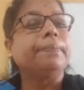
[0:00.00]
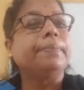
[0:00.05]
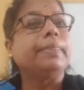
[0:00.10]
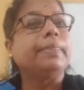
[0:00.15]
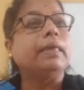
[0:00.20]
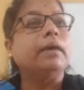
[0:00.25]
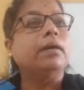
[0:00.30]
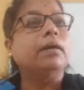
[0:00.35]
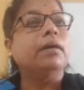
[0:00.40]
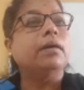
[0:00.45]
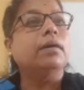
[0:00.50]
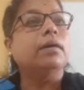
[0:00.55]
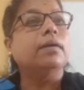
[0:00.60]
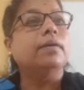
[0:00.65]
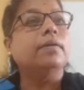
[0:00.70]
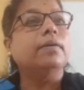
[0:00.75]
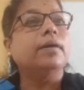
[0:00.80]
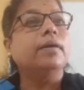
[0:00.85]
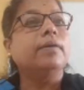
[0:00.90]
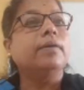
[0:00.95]

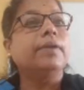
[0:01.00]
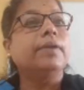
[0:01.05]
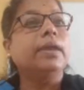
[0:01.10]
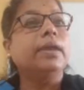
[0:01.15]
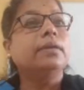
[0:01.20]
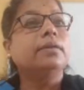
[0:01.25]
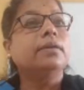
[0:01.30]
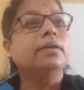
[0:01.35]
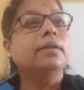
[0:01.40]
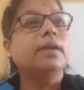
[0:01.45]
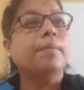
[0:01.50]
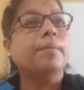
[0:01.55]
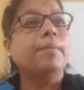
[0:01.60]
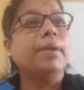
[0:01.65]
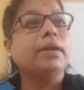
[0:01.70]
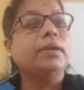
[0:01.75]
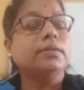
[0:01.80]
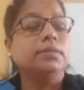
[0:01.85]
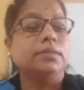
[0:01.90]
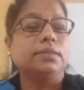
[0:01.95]
a great
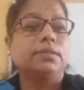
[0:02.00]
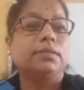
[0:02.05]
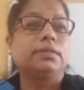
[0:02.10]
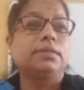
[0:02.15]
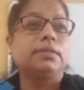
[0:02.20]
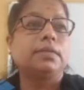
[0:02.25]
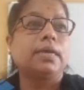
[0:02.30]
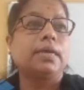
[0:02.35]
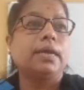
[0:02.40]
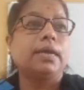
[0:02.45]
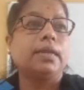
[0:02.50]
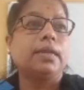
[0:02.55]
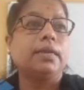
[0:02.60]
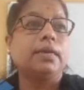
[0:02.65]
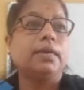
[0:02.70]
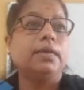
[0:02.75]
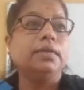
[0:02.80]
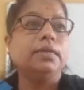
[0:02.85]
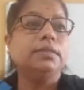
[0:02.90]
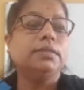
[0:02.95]
dramatist and
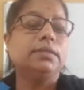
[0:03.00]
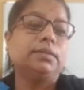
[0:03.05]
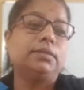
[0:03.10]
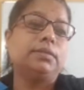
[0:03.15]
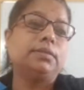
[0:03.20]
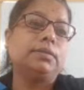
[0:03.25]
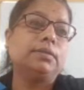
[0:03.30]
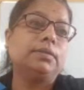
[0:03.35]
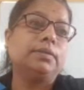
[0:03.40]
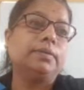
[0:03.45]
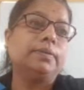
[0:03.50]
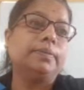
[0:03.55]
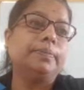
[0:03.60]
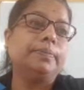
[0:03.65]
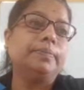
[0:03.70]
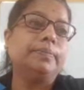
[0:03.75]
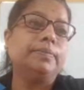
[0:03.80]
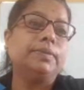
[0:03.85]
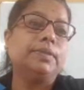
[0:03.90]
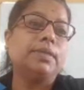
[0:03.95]
his
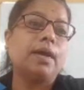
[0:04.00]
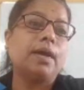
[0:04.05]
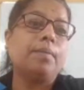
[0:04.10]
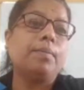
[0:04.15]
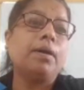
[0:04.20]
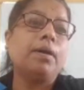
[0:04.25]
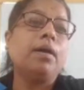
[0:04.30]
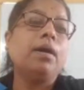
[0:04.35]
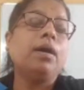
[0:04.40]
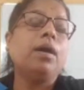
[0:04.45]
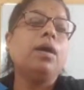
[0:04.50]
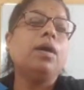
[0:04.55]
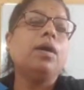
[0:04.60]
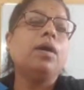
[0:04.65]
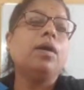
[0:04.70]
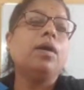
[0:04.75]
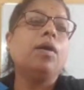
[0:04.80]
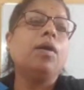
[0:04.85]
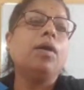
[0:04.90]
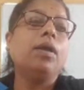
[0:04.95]
drama
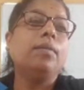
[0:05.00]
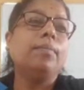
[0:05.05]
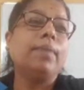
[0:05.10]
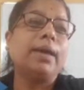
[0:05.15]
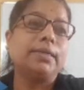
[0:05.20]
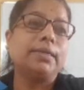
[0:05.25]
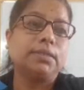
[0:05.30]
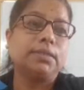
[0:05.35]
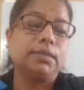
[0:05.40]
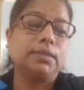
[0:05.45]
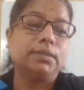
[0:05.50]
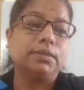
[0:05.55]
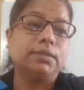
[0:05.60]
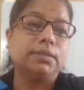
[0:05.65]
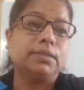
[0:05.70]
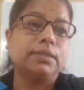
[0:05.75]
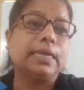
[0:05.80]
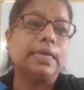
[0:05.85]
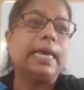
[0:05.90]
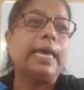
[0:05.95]
All My
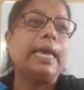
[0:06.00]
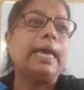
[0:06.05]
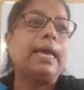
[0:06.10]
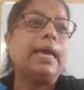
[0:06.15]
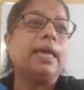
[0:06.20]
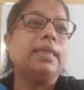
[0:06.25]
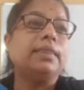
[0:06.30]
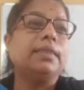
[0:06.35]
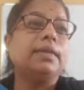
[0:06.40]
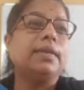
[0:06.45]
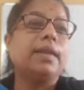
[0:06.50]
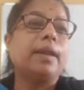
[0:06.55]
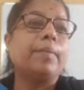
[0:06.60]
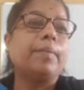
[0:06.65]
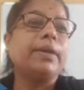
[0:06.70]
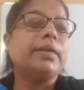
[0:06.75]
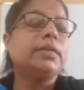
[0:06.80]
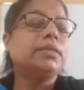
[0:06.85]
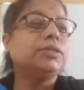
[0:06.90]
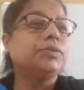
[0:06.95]
Sons. And the
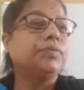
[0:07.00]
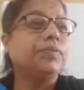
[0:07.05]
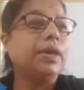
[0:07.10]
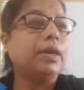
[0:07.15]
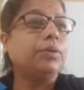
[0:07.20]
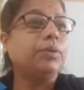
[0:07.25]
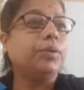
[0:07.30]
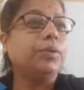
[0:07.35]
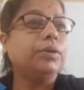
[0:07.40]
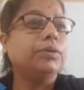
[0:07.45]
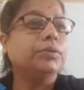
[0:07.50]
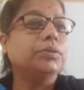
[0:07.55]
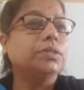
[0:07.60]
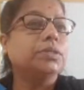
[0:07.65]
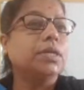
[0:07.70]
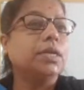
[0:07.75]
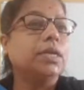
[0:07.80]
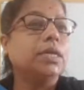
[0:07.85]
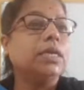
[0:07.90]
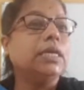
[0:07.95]
dramatist we are going to
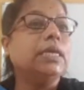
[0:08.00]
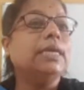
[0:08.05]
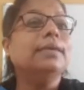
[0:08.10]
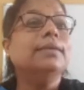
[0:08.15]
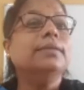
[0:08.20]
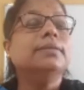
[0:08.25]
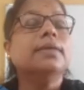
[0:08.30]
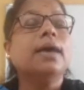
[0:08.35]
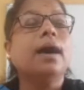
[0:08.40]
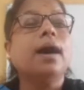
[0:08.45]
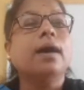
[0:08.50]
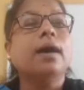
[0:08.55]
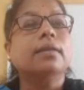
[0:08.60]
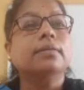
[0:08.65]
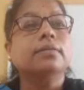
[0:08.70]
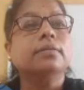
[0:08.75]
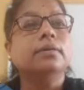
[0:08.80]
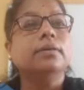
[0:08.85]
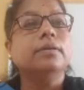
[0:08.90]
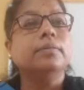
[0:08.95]
study is
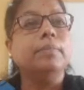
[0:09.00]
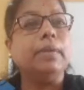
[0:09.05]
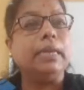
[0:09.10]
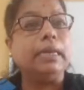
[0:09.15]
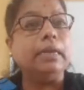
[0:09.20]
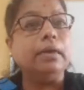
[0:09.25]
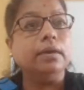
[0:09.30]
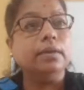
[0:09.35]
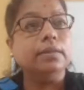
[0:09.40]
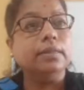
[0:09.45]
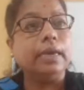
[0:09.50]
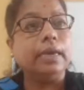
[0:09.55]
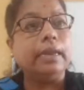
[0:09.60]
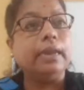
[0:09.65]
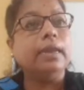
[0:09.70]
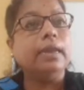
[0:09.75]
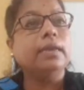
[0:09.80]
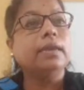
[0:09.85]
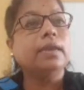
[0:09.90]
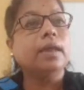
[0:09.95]
Arthur Miller, the
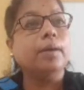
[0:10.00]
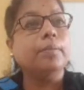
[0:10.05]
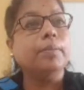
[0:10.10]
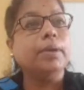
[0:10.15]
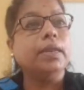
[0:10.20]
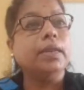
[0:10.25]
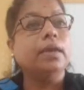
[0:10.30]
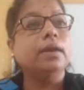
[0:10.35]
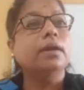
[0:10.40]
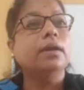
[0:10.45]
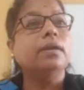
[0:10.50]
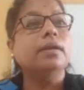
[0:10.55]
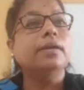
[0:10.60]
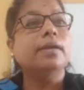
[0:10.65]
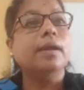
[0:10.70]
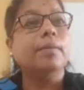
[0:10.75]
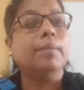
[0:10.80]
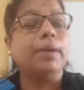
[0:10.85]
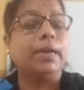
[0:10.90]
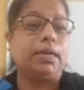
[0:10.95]
great American
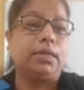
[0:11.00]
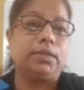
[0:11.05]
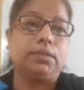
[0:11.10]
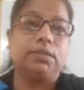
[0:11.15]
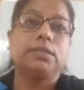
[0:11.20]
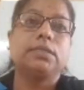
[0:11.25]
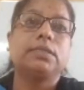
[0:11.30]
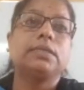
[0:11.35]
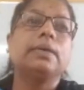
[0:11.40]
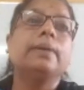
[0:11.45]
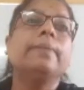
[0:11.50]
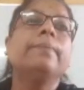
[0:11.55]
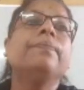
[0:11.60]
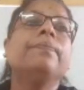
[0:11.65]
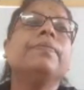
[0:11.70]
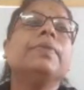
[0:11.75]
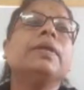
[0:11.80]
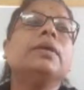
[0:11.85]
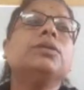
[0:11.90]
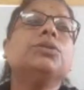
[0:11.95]
dramatist.
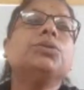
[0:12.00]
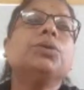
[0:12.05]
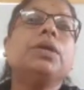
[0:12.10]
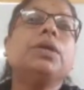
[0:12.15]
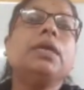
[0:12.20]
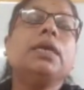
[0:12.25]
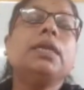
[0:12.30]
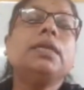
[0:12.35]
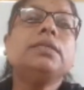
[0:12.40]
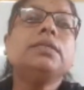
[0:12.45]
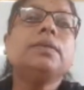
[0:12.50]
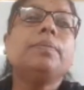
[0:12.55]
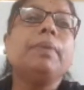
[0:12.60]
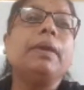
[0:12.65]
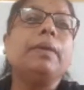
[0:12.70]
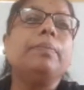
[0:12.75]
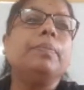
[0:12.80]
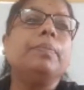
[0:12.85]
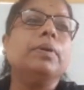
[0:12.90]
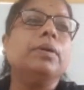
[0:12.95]
So here is a
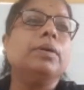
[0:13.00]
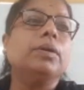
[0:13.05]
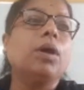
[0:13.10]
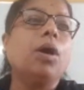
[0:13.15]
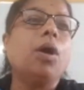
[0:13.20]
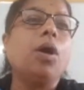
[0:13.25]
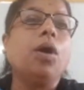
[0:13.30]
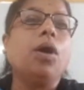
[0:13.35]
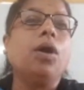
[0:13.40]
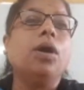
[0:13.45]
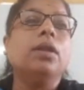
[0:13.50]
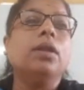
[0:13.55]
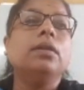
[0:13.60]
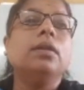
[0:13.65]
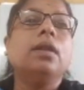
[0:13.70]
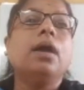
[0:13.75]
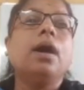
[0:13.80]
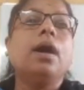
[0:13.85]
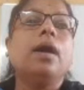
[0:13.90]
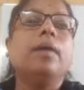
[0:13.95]
paper
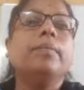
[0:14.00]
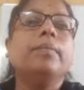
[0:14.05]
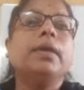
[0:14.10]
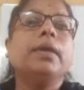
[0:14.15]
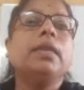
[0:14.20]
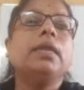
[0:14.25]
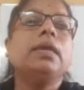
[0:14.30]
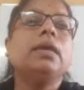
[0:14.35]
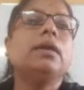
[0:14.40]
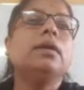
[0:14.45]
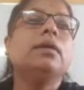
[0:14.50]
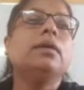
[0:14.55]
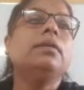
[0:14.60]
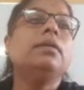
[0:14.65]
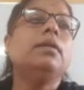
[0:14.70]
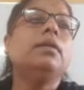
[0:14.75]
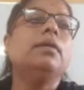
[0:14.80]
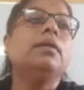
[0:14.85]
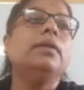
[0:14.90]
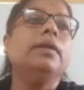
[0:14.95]
on
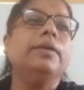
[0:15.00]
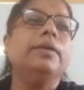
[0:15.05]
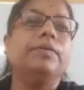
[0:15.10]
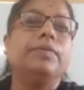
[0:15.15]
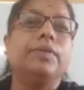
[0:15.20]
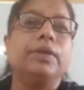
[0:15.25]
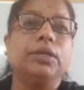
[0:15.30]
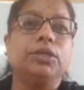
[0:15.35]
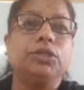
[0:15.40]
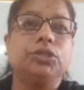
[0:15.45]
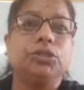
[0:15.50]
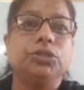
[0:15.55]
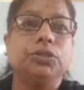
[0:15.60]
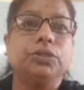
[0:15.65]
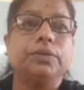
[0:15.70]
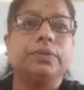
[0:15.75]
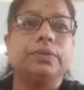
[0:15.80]
American literature,